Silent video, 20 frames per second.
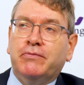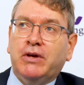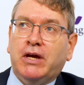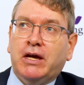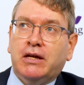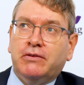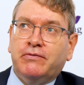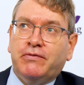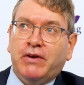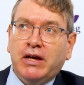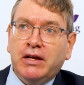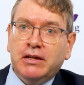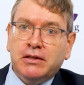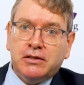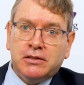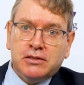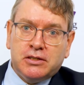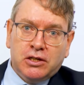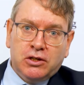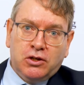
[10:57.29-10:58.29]
we had a very
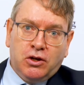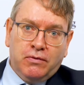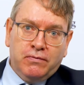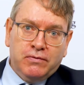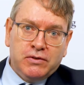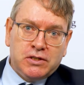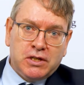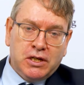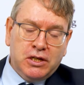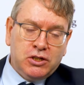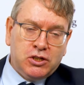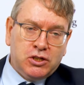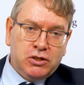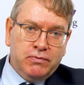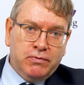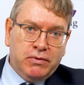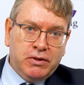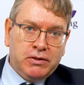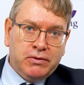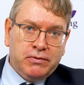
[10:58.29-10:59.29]
interesting
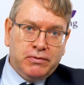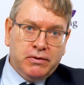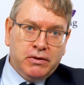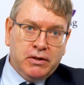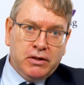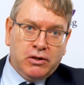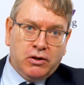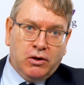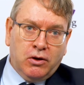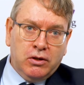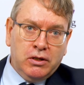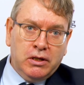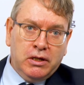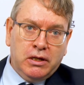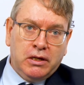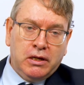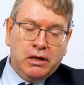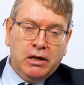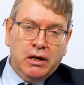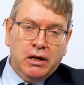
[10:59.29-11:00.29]
conversation with a colleague